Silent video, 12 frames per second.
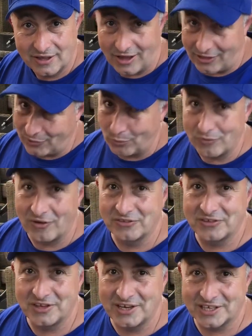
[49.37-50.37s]
Then move on to
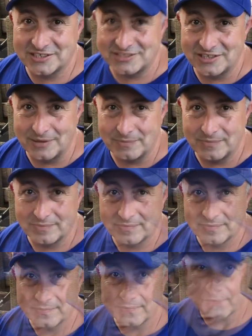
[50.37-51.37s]
the next step.
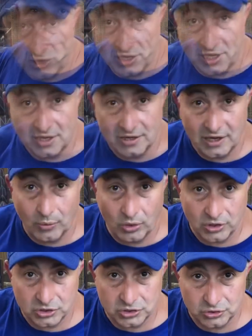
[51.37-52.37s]
Okay, now
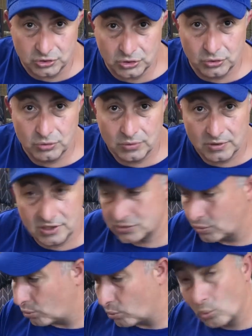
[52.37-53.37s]
what you should do is,
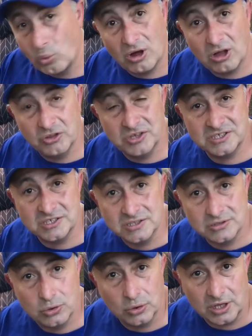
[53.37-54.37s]
while this is
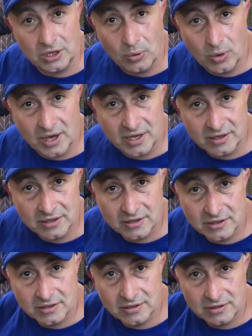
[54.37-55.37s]
cooking away,
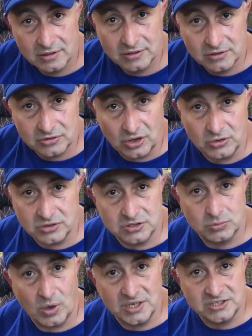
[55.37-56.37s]
don't
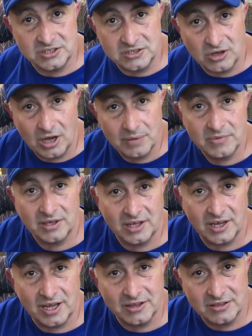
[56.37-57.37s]
just waste your time.
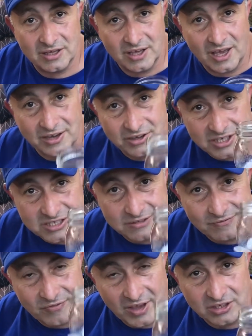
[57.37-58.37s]
Get out there and
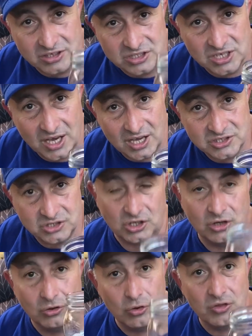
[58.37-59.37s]
disinfect your jars. You
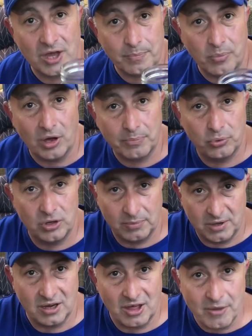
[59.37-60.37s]
can do that by putting them
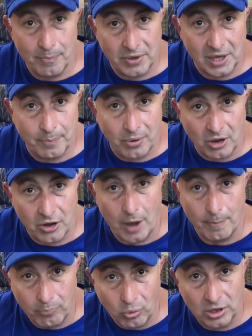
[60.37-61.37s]
in another big pot
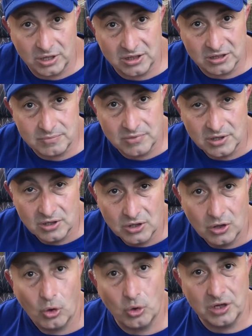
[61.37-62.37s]
and boiling them,
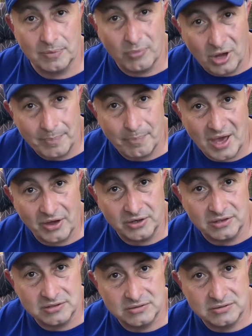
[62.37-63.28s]
or you can buy powdered